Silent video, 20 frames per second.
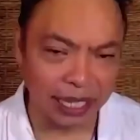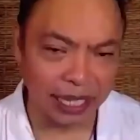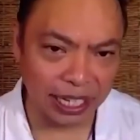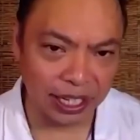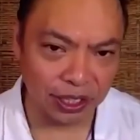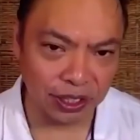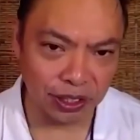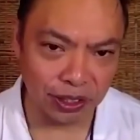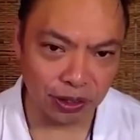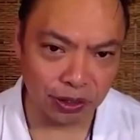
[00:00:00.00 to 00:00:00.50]
I
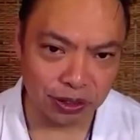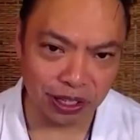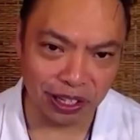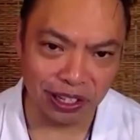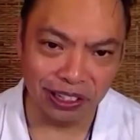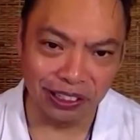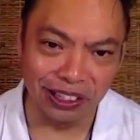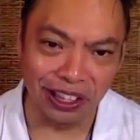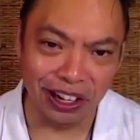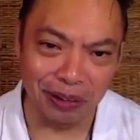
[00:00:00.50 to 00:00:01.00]
could use.
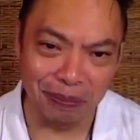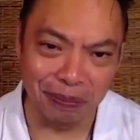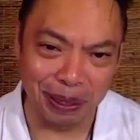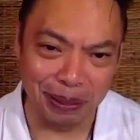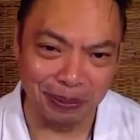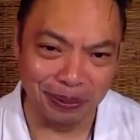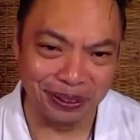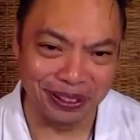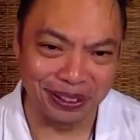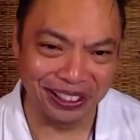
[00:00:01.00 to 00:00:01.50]
A lot of
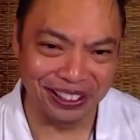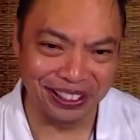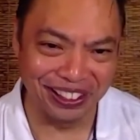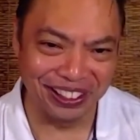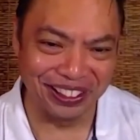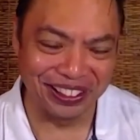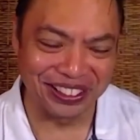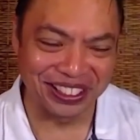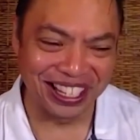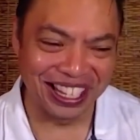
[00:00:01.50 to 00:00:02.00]
people could
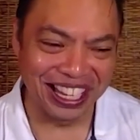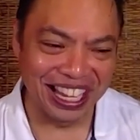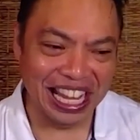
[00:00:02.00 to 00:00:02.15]
use.